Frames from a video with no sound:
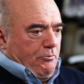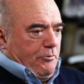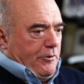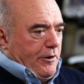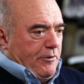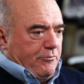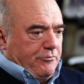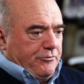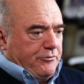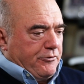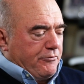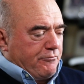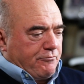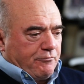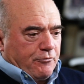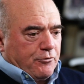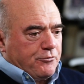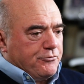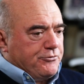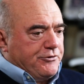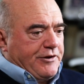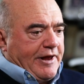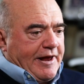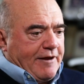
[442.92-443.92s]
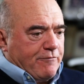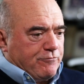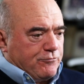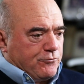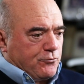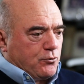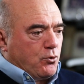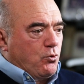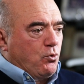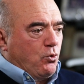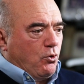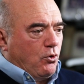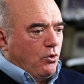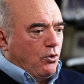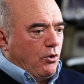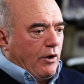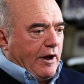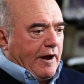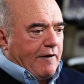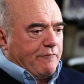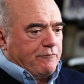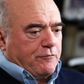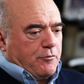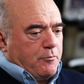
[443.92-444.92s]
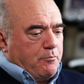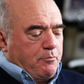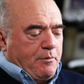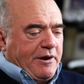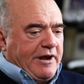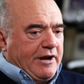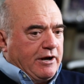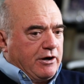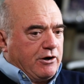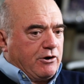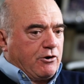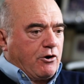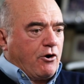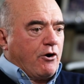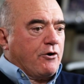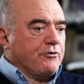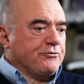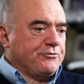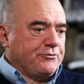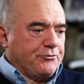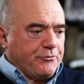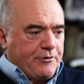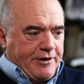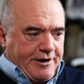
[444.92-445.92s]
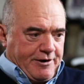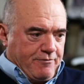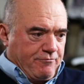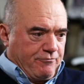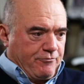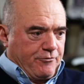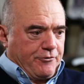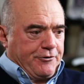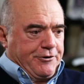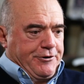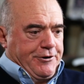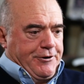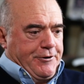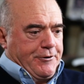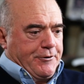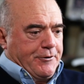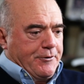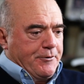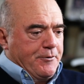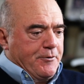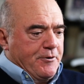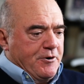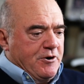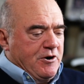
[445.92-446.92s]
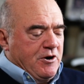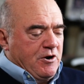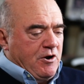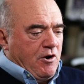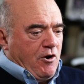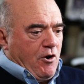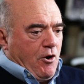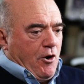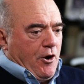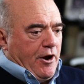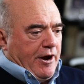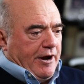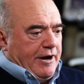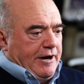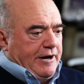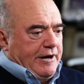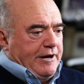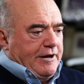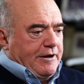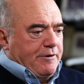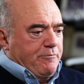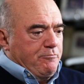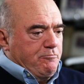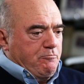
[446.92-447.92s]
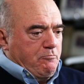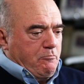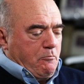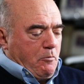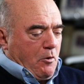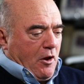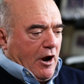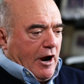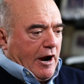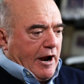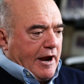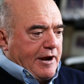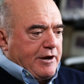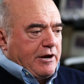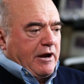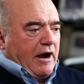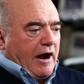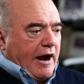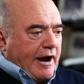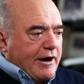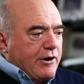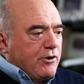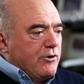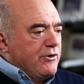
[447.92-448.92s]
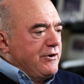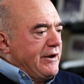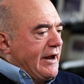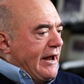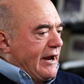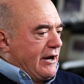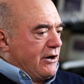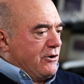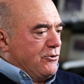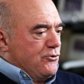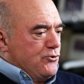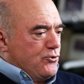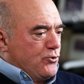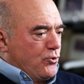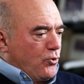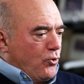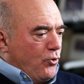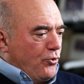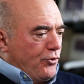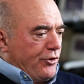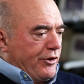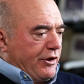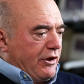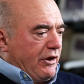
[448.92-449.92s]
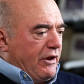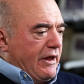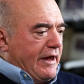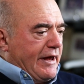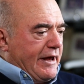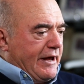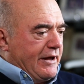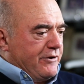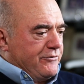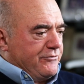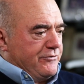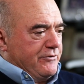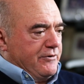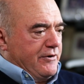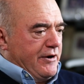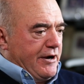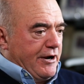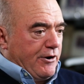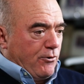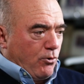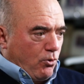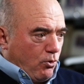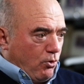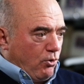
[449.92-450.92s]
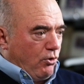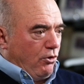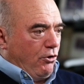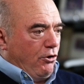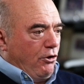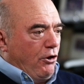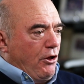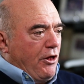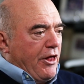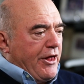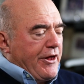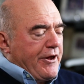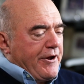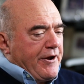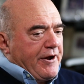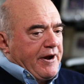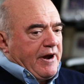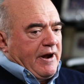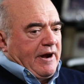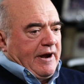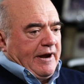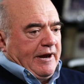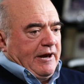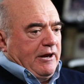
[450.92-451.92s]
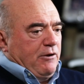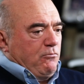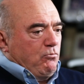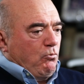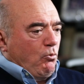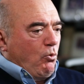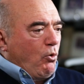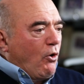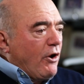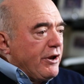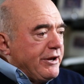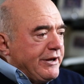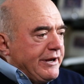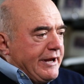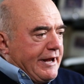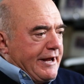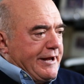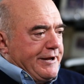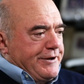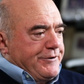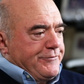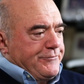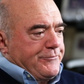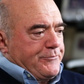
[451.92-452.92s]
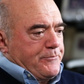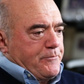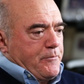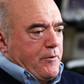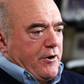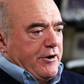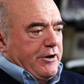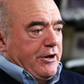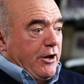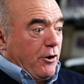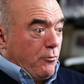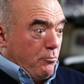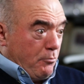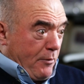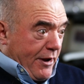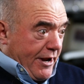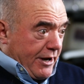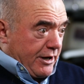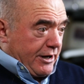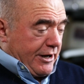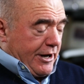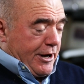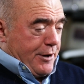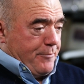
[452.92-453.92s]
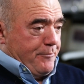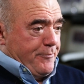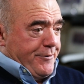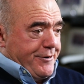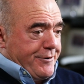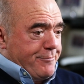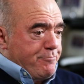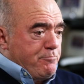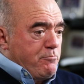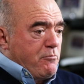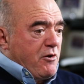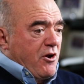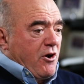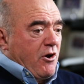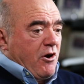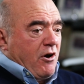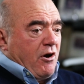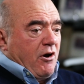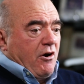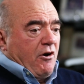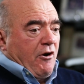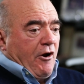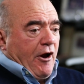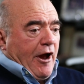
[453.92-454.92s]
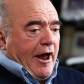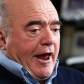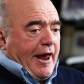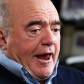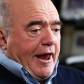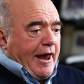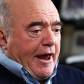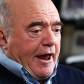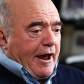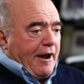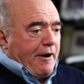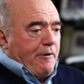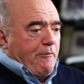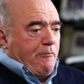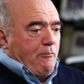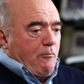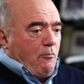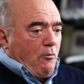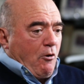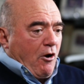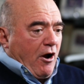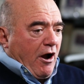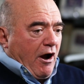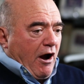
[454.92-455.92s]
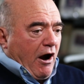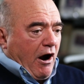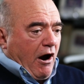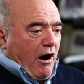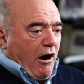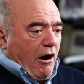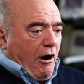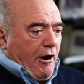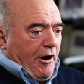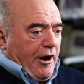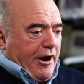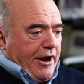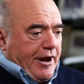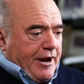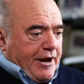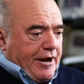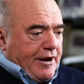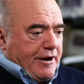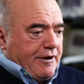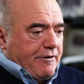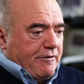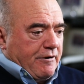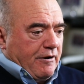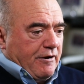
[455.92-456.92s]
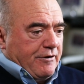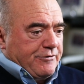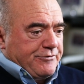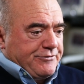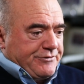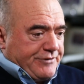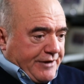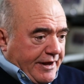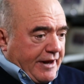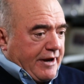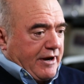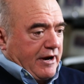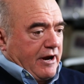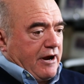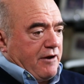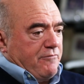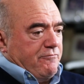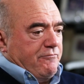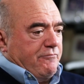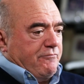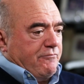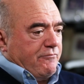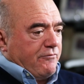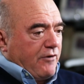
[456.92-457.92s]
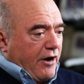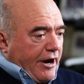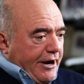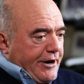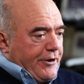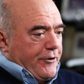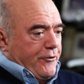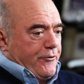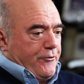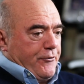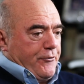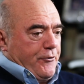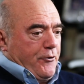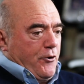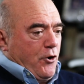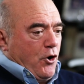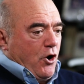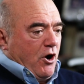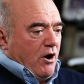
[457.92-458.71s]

it was their first day of school after being incarcerated for a year. And I could not control the class at all. In one case, a young man came in and he set on fire